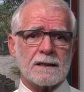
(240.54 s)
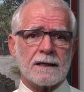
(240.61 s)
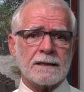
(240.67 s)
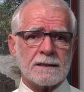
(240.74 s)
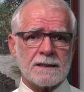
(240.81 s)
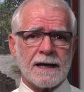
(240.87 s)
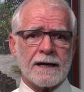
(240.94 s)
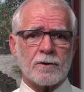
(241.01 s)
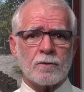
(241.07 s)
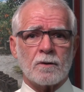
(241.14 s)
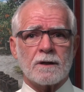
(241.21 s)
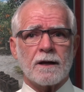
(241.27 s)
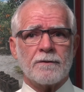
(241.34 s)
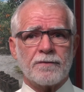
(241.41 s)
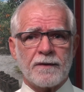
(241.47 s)

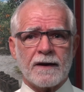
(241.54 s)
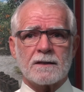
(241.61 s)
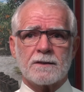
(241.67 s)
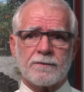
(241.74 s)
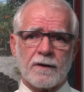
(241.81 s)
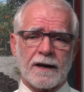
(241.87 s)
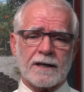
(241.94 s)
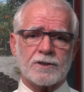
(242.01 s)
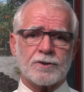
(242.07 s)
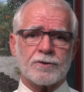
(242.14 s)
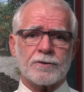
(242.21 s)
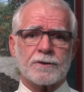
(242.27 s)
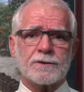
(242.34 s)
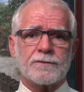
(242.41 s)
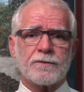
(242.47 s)
entitled Effective
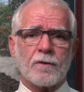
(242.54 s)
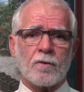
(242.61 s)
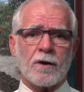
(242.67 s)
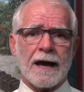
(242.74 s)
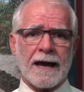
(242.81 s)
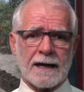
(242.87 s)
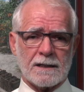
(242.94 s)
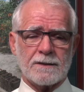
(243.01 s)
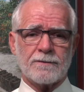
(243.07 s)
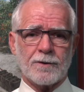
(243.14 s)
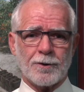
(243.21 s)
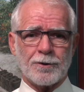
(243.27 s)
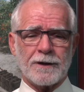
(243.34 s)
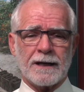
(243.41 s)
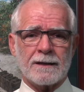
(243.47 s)
Lectures for Active
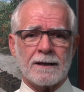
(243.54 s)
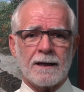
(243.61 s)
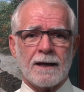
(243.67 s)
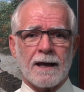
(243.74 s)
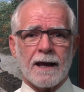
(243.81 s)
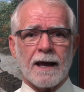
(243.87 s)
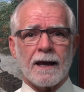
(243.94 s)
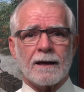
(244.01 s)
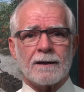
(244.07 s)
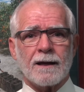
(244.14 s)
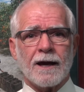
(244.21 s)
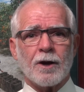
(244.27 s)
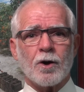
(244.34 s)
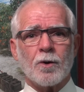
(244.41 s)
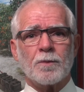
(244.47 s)
Learning. And
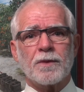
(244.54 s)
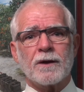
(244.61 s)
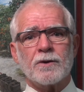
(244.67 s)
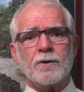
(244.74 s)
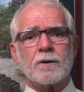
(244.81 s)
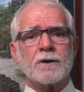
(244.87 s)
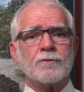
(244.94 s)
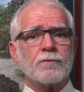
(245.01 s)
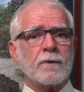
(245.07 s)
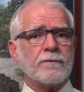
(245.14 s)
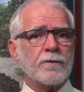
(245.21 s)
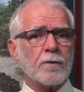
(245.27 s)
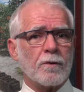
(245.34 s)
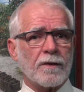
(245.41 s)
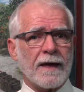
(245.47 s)
I hope that you can
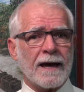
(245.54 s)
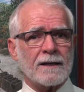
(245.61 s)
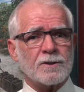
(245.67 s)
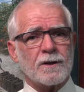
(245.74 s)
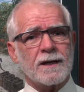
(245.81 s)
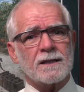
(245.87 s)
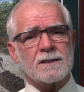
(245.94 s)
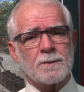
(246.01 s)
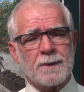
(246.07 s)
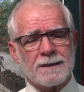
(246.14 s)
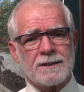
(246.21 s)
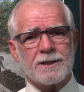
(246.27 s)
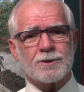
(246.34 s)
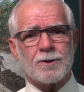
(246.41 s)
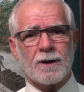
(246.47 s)
review that to get some
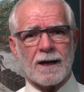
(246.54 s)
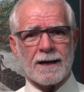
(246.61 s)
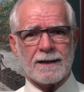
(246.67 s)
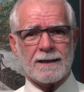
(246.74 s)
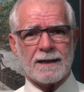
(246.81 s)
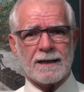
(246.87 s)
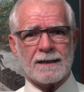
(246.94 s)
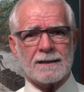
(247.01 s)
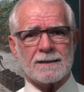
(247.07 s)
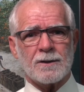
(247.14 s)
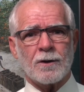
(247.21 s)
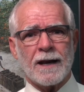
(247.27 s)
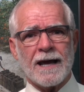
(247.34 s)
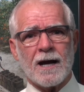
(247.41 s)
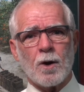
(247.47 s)
additional ideas
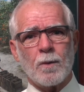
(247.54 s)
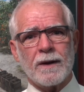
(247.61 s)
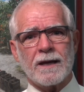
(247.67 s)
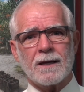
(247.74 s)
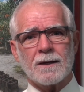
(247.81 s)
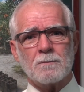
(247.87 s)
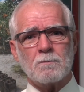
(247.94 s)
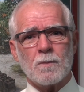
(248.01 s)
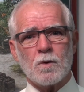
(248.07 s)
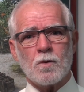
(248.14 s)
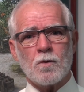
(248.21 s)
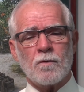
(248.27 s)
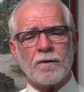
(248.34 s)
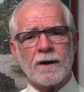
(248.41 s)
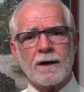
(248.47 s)
on how we can
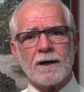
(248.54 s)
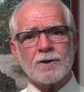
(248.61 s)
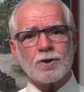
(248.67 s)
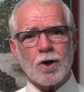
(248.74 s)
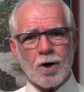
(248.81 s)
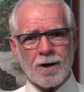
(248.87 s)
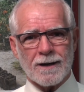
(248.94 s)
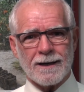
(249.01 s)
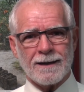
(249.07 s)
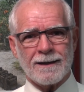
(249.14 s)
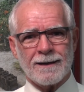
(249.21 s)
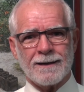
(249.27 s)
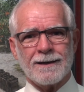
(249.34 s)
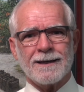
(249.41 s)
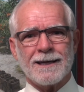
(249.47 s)
move
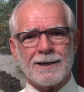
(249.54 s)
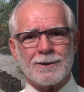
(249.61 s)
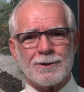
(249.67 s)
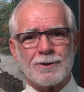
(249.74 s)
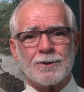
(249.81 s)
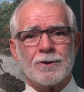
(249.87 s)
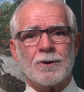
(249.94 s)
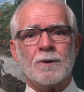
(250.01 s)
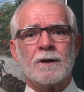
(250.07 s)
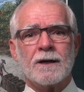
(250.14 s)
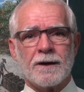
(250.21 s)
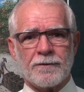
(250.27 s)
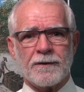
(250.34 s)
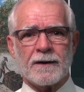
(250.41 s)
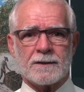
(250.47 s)
talking into
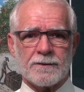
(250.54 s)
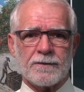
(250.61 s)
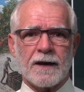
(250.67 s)
effective